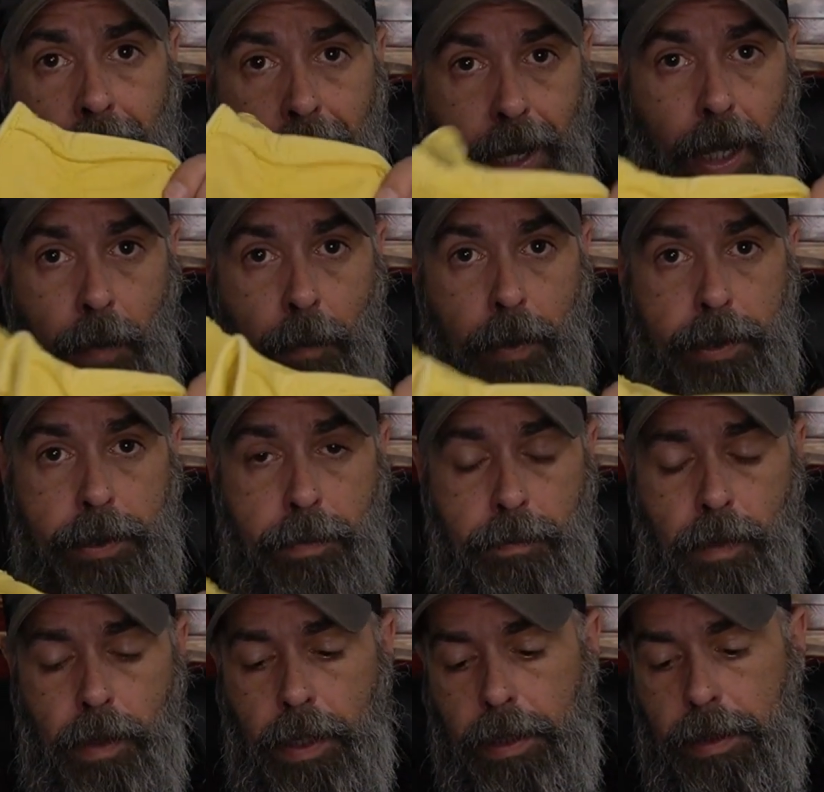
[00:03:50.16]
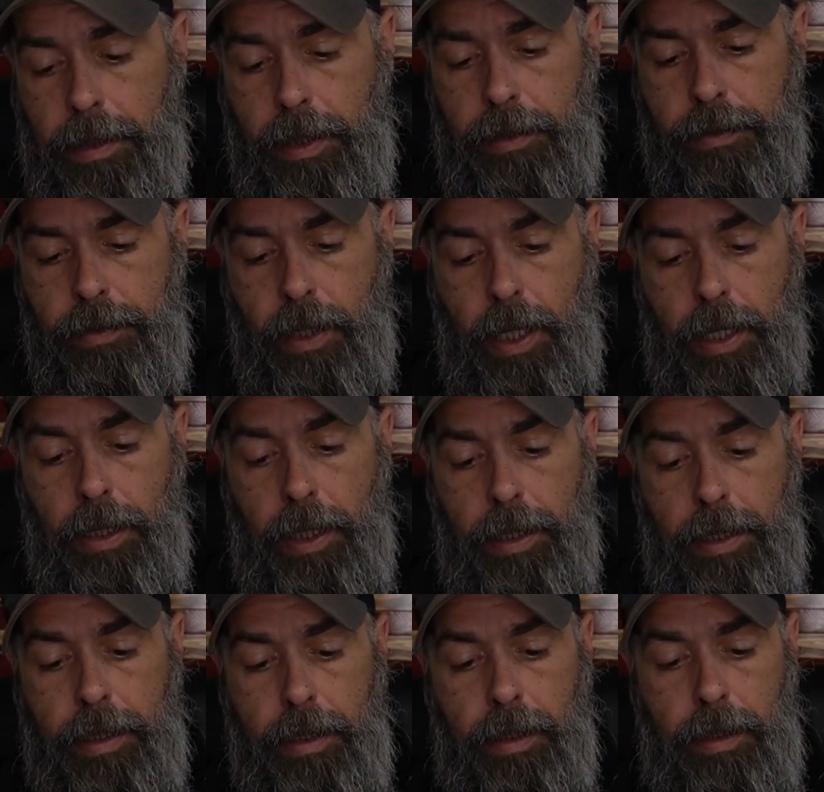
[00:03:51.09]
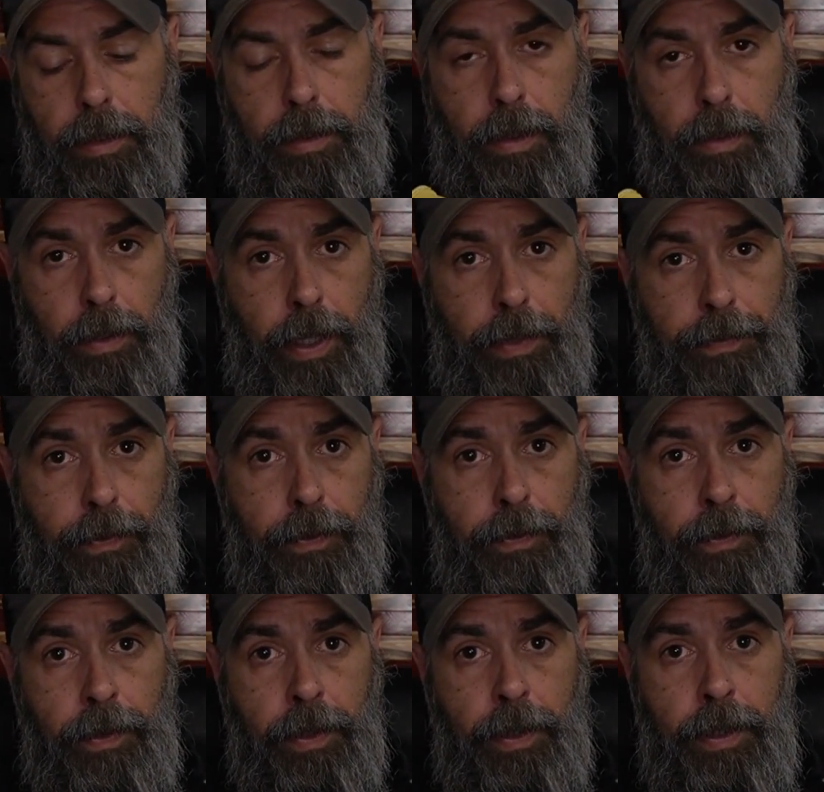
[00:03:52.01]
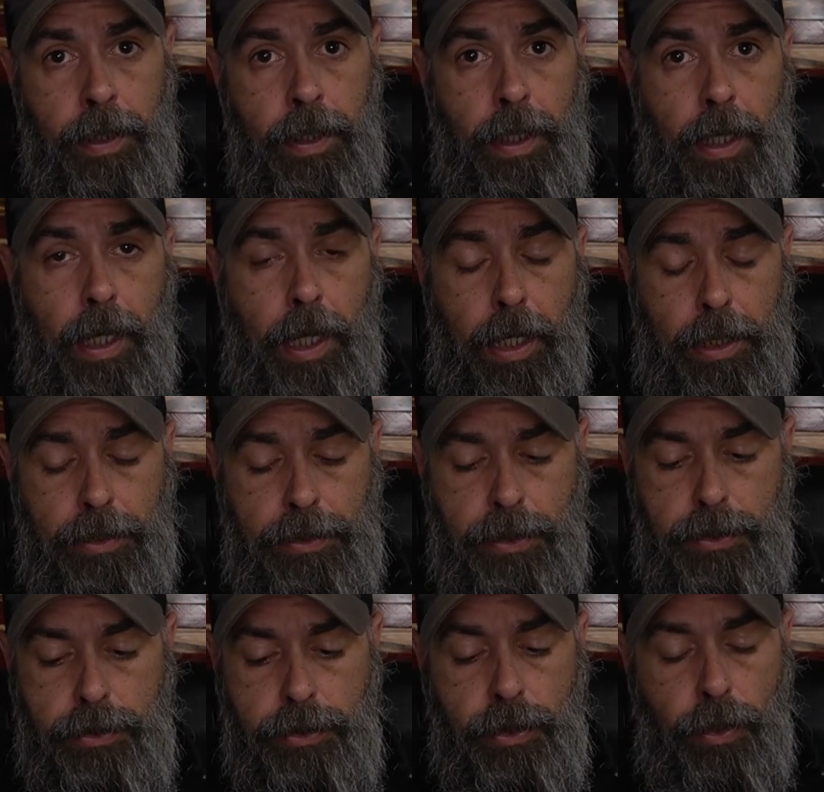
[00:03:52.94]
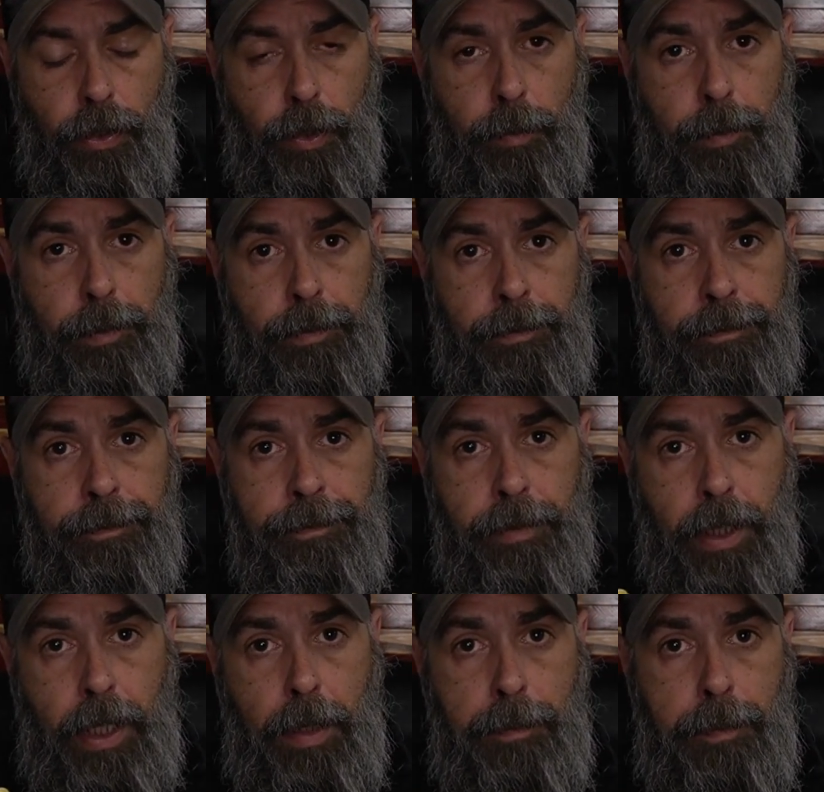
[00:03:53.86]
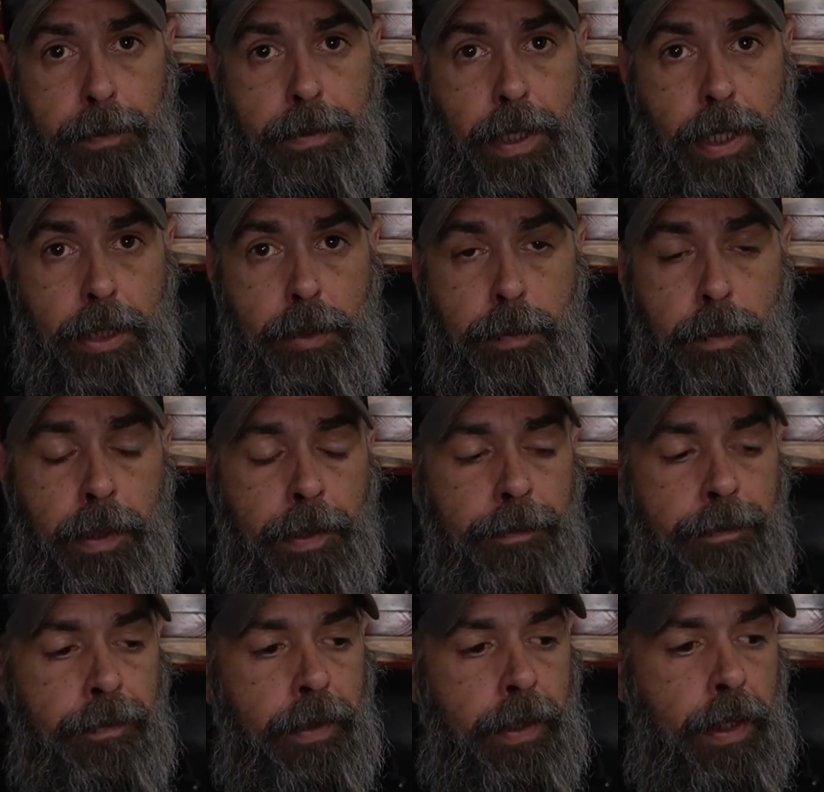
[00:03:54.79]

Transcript: I want something like this. I like the leather because it's durable, it protects me,